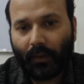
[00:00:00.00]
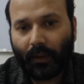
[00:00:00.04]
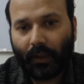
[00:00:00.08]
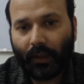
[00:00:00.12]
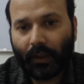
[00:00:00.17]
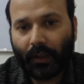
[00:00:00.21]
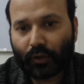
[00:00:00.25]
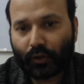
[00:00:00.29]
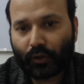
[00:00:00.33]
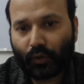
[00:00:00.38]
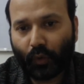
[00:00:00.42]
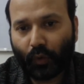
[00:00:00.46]

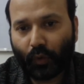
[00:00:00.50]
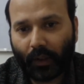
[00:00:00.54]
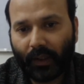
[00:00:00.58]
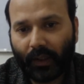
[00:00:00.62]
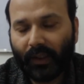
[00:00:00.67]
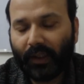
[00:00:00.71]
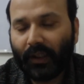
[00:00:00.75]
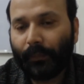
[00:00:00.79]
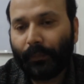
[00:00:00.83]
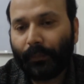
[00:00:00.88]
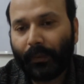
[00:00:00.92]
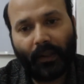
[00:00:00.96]
It's totally
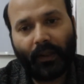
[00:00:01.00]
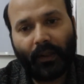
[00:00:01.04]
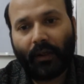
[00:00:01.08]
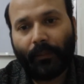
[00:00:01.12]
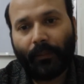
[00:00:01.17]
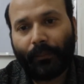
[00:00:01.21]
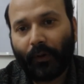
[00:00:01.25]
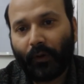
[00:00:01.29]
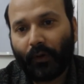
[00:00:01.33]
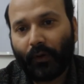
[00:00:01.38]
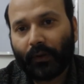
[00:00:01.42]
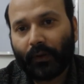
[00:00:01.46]
depend
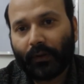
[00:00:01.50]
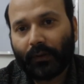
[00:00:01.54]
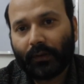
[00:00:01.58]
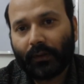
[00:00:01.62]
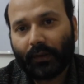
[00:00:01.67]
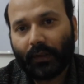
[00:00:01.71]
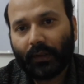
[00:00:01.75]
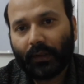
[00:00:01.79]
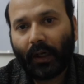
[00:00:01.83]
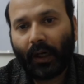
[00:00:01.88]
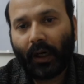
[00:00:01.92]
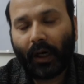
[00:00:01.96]
upon
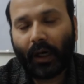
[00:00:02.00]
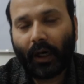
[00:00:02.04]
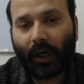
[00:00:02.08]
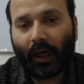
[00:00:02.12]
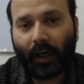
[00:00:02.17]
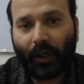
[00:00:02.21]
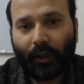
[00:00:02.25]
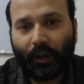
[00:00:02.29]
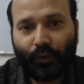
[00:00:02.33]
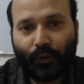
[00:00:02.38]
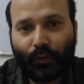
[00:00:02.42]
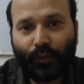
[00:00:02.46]

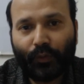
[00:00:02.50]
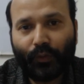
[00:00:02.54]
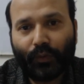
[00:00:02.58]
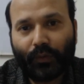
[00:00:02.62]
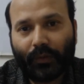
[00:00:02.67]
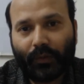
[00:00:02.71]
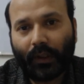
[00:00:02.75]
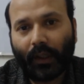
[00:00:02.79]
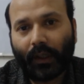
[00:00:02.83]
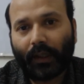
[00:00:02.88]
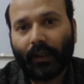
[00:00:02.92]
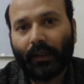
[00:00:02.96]
how you
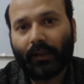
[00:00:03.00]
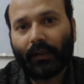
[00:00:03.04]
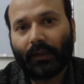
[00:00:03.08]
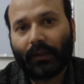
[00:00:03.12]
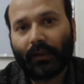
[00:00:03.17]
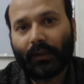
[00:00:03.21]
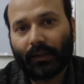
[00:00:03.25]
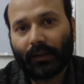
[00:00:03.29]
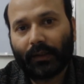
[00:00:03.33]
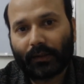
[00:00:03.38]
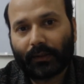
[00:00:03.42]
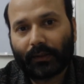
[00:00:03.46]
tackle the
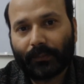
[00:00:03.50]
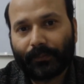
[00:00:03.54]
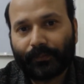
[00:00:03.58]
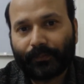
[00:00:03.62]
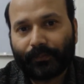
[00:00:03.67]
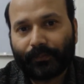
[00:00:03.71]
things.